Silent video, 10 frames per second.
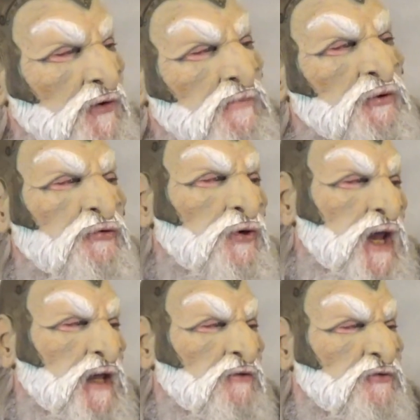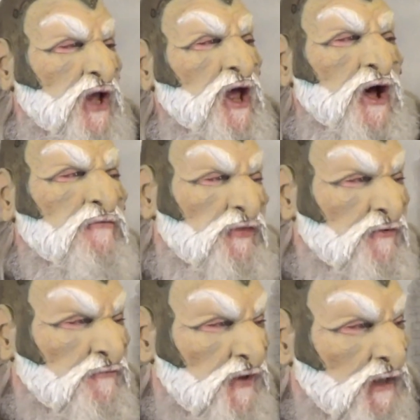portrayals of the
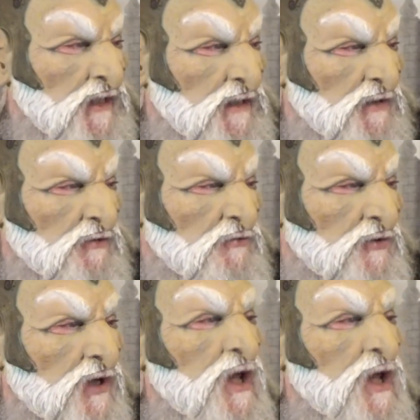villains,